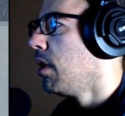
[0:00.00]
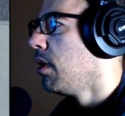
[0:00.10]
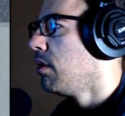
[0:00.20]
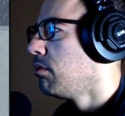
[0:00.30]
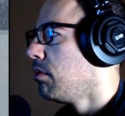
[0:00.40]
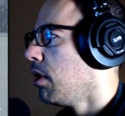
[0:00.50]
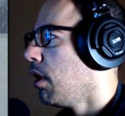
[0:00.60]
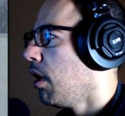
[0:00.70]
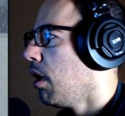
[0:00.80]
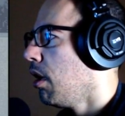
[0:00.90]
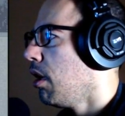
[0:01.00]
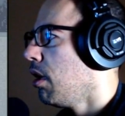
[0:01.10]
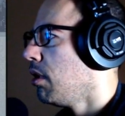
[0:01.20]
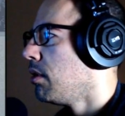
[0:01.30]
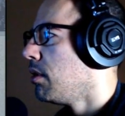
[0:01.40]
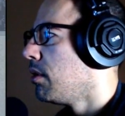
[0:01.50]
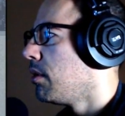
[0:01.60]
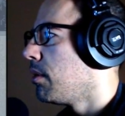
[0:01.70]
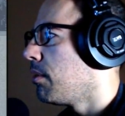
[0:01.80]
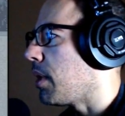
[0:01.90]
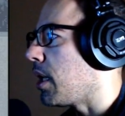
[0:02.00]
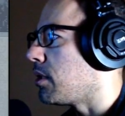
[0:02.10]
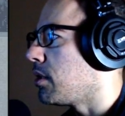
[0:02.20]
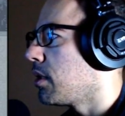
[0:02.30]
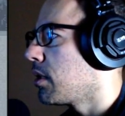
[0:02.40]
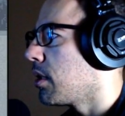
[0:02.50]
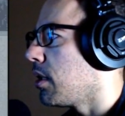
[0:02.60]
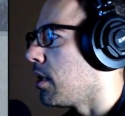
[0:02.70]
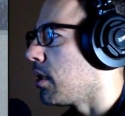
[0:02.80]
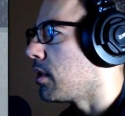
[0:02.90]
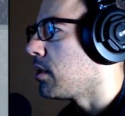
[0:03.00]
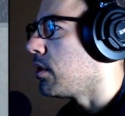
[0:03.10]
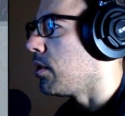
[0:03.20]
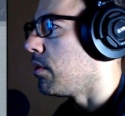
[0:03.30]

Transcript: Adrian! Magic. Let's do